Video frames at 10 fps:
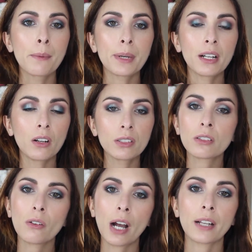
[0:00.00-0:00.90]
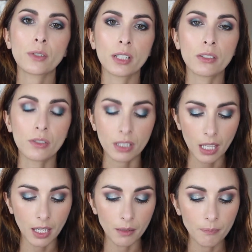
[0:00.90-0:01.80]
but it also hydrates your
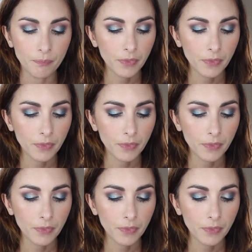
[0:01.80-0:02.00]
skin.